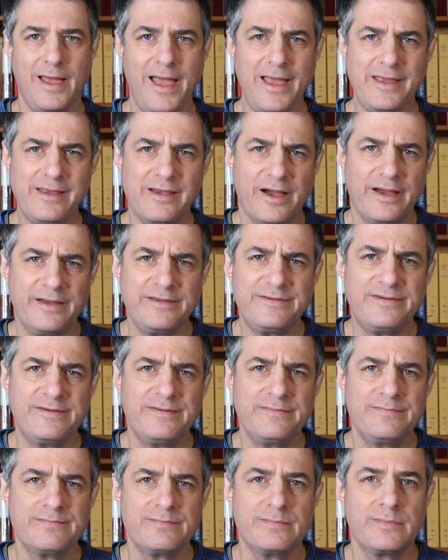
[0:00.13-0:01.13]
Hey
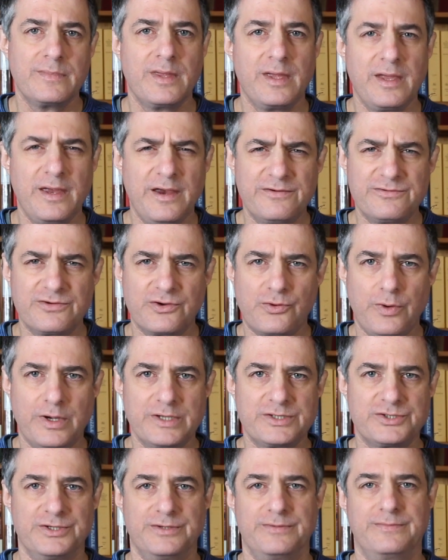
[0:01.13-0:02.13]
guys, here's a
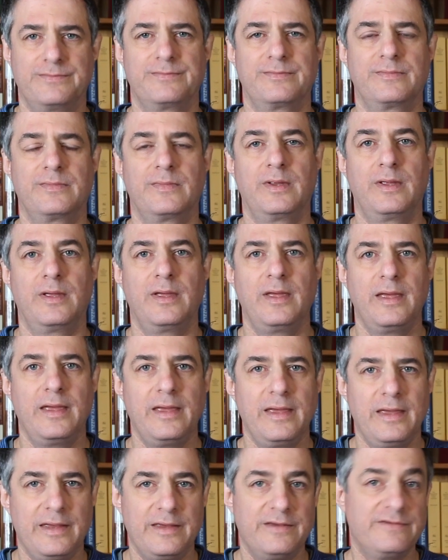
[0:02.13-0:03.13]
question.
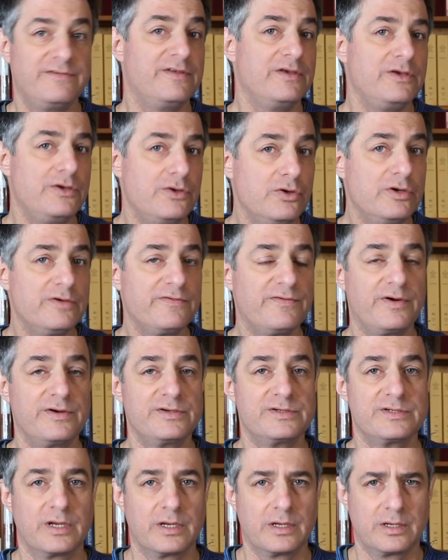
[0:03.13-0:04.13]
Is the
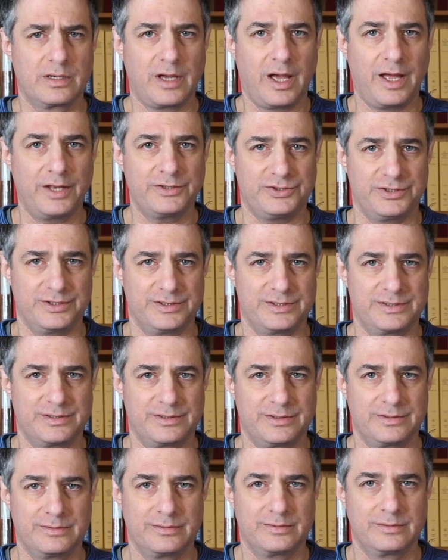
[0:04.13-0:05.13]
universe
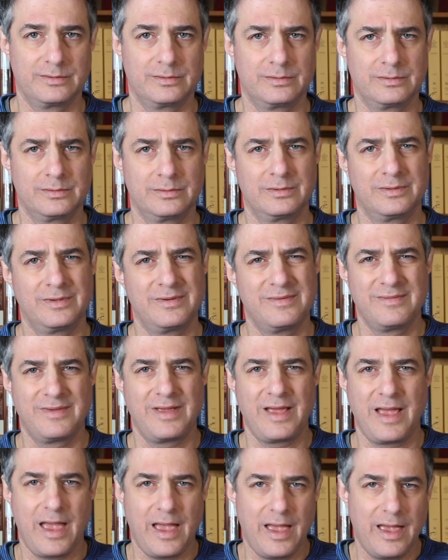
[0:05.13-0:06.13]
conscious?
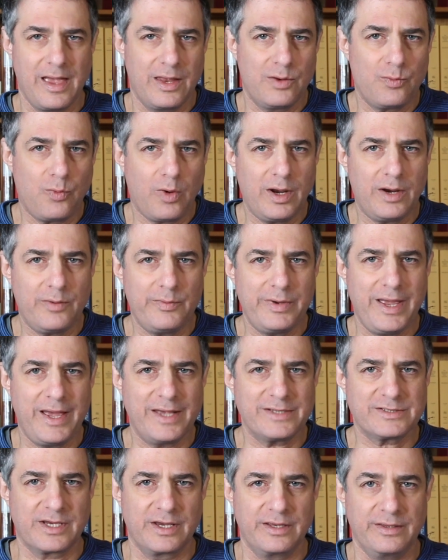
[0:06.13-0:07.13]
And why are we
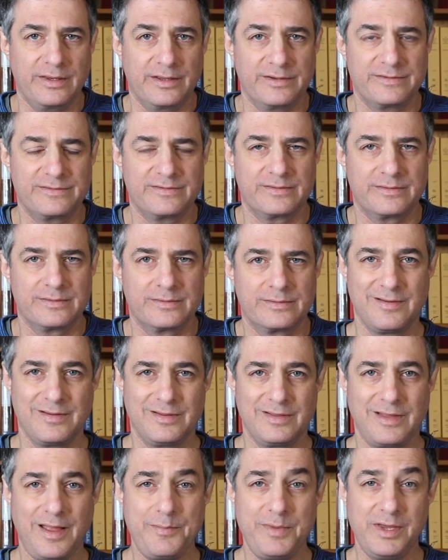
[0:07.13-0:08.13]
asking this?
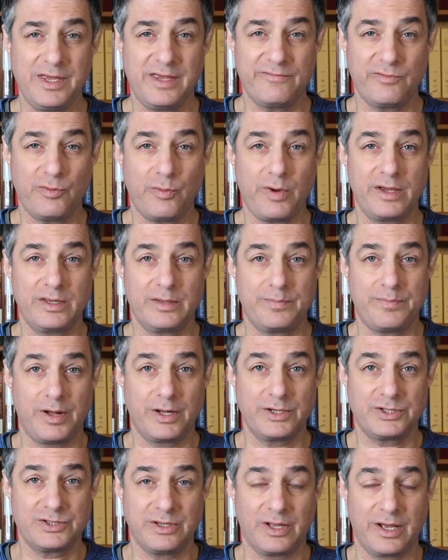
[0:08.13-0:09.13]
Let me give away the
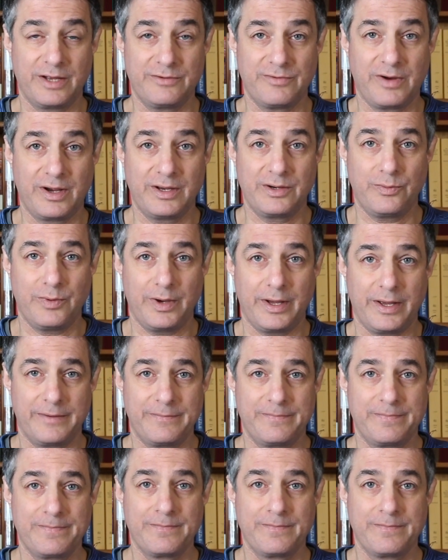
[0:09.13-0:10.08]
punchline right away.